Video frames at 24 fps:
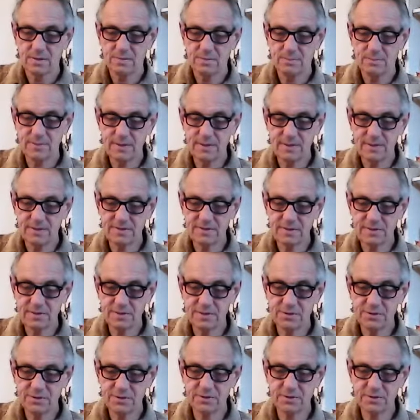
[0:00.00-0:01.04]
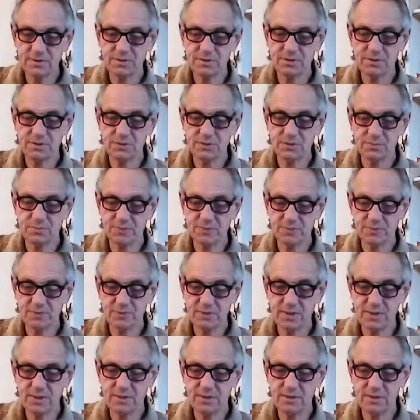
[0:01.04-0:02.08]
Meditation is a
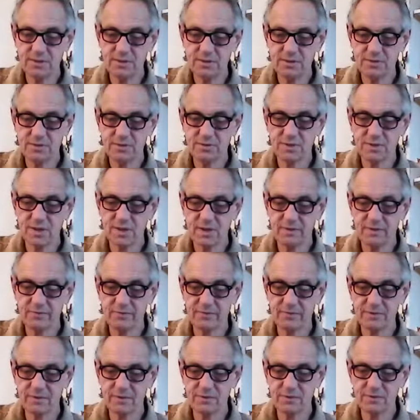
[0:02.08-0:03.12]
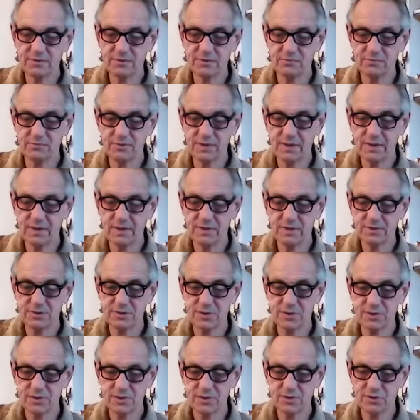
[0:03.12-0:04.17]
spontaneous, effortless
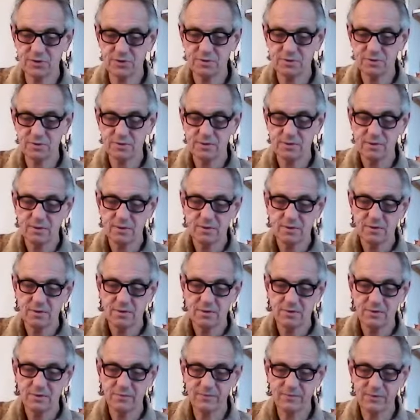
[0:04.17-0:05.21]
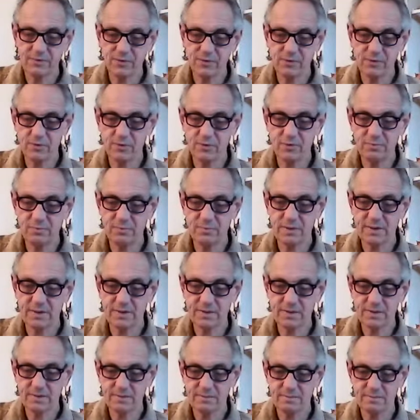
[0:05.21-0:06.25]
relaxation of the whole
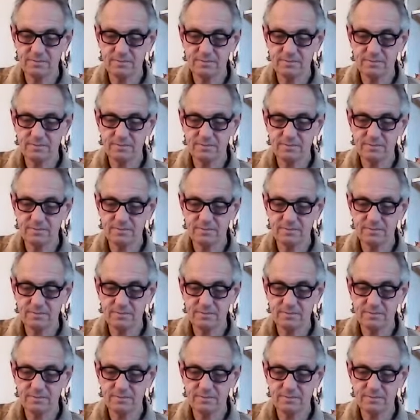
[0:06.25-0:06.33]
being.